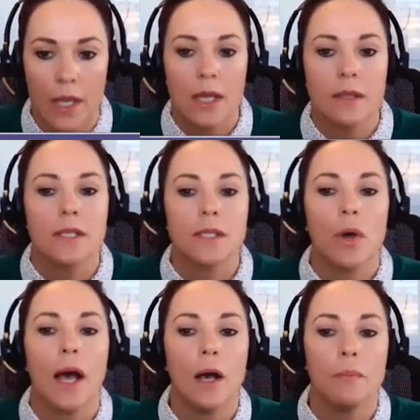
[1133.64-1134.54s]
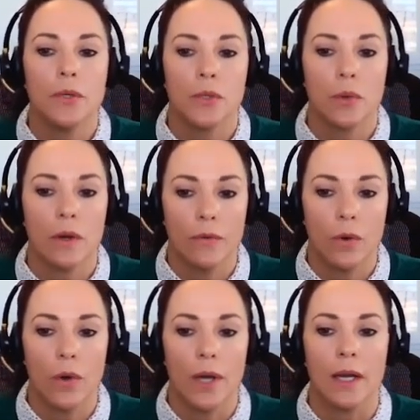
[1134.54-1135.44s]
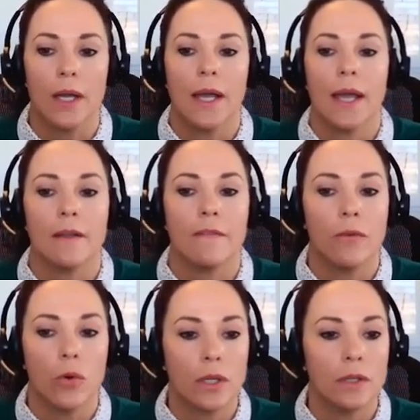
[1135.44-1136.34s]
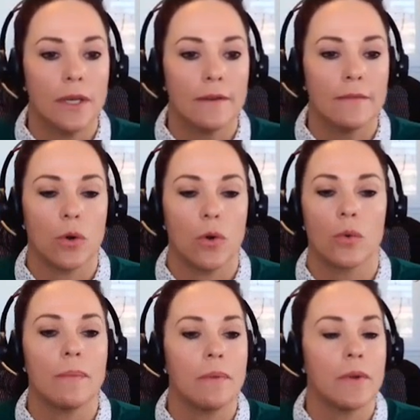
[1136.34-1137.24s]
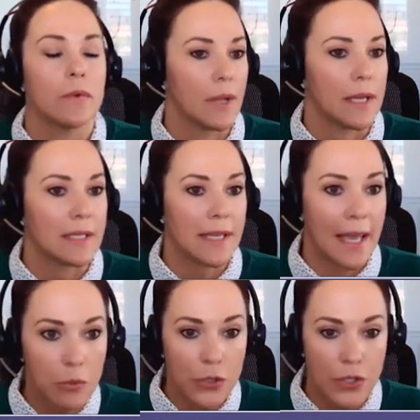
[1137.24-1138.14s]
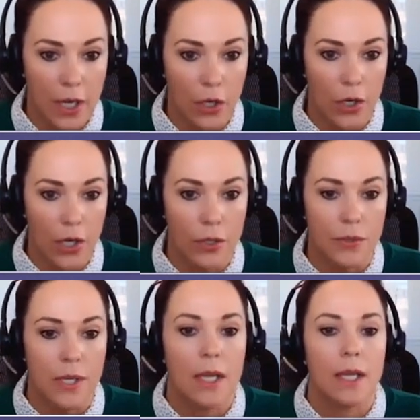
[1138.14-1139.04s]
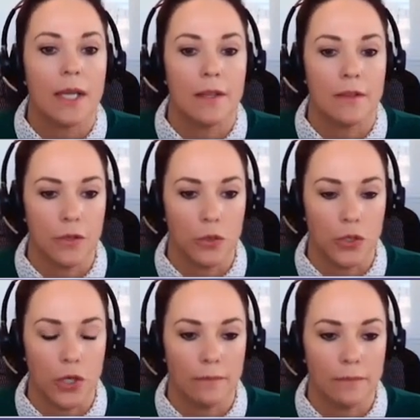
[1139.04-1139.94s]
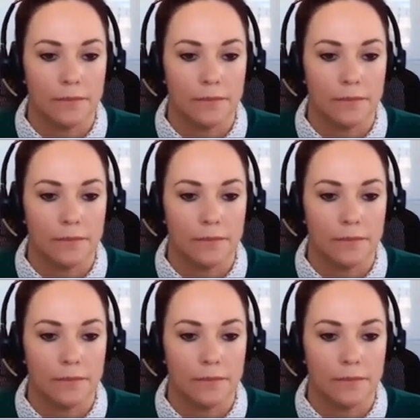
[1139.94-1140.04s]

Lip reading: This will help you to avoid any forklift or rip and replace cable scenarios in the future.